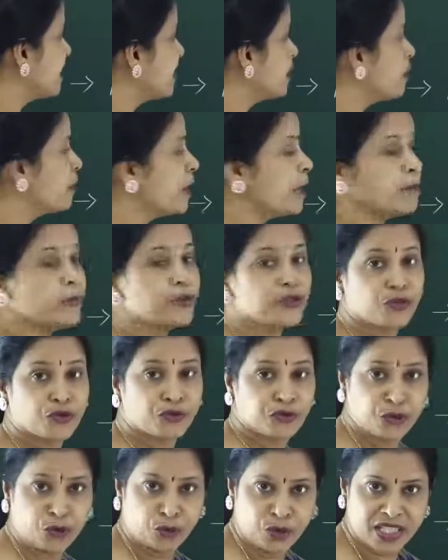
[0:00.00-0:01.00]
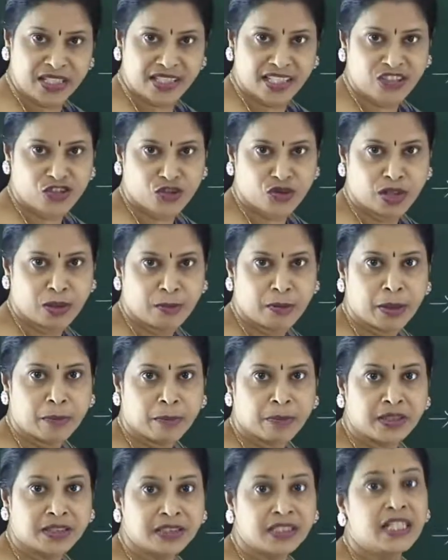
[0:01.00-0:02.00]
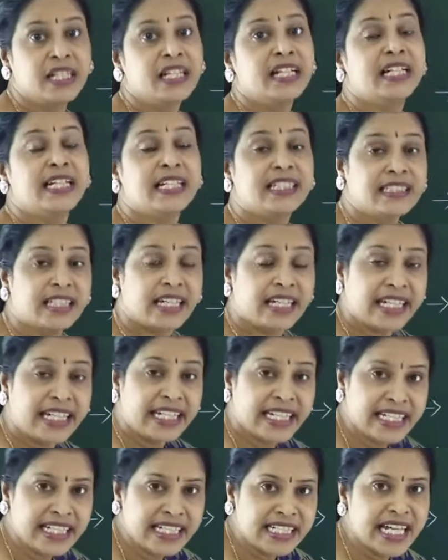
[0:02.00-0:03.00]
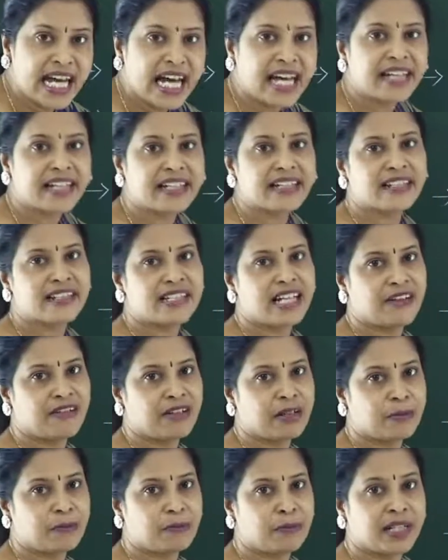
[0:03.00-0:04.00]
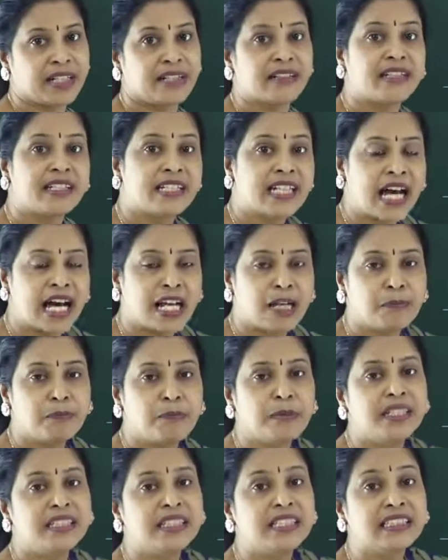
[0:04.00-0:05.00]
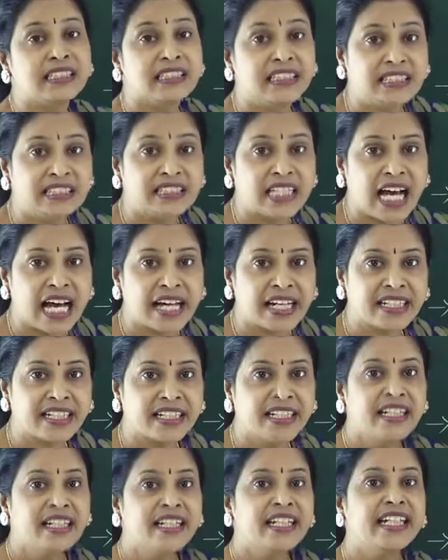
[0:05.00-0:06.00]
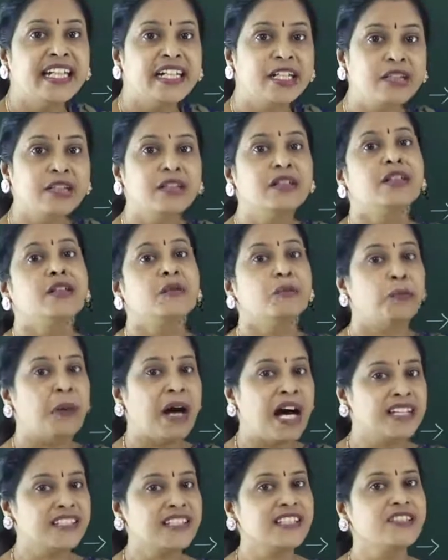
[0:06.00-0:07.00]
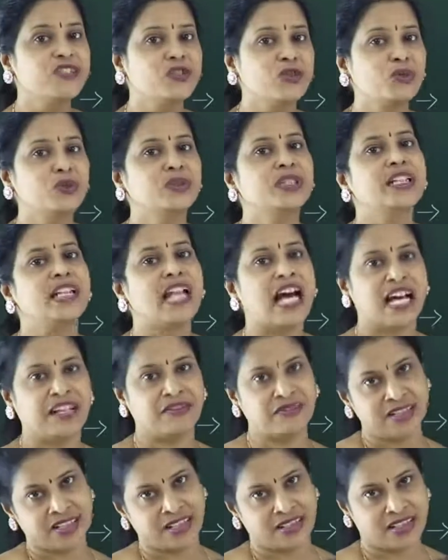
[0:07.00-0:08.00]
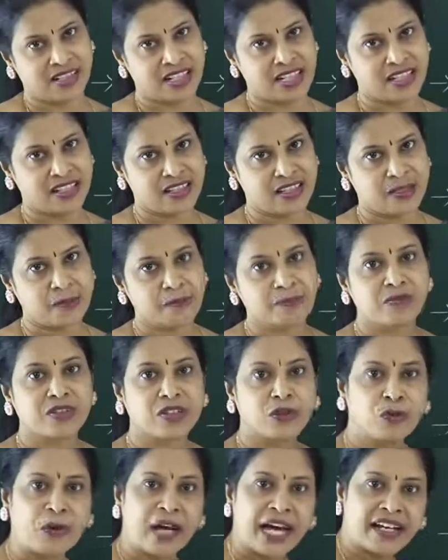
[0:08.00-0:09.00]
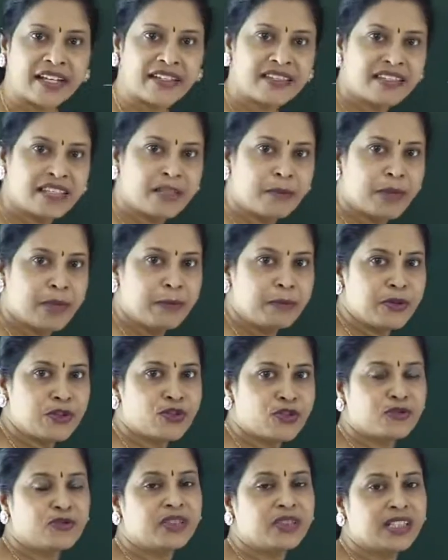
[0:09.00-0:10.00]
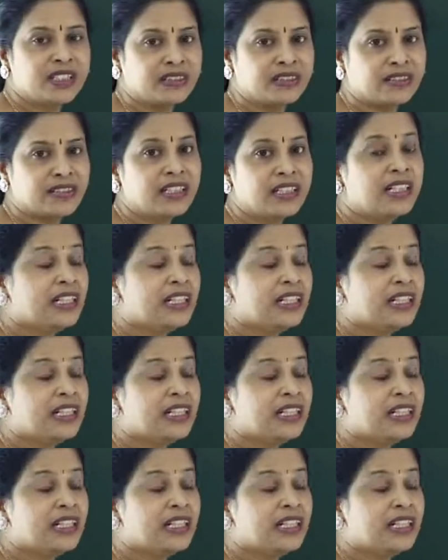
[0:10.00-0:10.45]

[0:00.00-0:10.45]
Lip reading: in the members of unisexual members, is an indirect development. The development is indirect. It passes through the larval stage. Whereas in the members of this